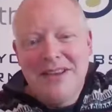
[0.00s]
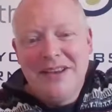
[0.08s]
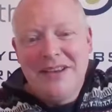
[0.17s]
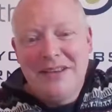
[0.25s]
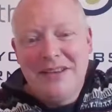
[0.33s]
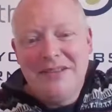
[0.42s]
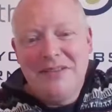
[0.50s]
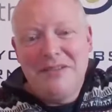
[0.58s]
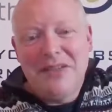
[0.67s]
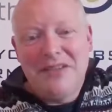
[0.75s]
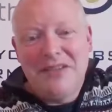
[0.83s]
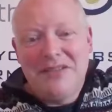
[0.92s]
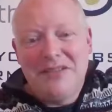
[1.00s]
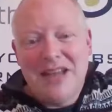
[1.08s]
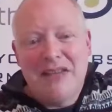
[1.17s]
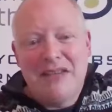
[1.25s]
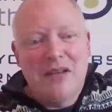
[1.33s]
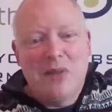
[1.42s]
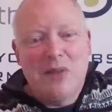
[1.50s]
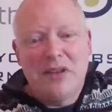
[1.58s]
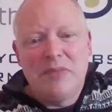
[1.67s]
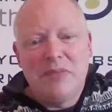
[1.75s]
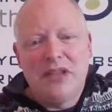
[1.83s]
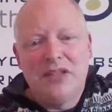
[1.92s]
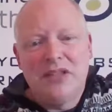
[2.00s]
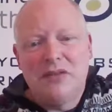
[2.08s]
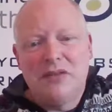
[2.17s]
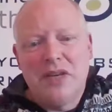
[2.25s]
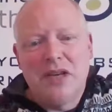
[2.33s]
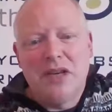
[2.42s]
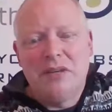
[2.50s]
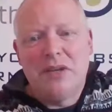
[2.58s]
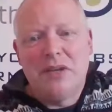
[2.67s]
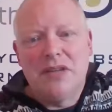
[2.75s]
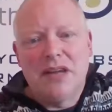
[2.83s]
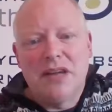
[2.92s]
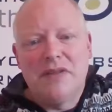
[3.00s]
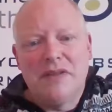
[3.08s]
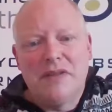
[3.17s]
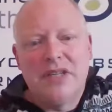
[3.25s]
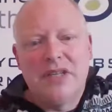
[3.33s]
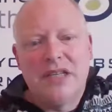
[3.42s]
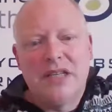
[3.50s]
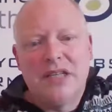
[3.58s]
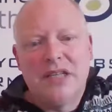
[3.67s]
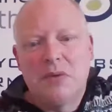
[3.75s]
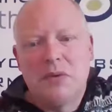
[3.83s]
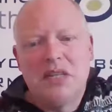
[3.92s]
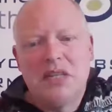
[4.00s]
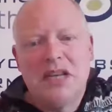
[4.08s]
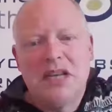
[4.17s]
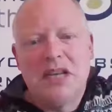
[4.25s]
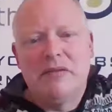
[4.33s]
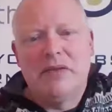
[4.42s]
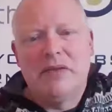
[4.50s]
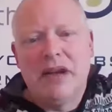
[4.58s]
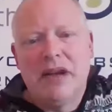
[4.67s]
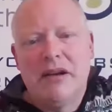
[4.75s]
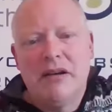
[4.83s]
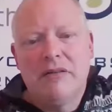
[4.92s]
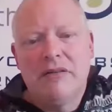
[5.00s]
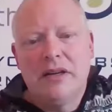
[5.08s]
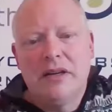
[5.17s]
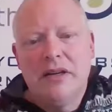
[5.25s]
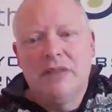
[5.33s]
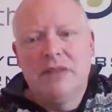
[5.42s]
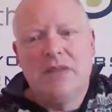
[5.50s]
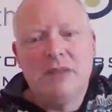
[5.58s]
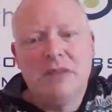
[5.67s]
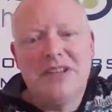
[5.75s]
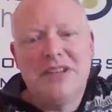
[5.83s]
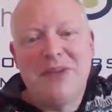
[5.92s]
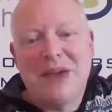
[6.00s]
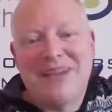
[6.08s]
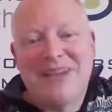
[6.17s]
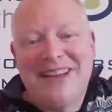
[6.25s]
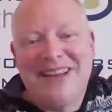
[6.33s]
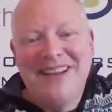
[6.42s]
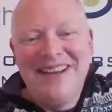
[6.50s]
You imagine downloading one of the pictures or videos we use today on 56K, you wouldn't see anything for an hour and a half, maybe 2 hours.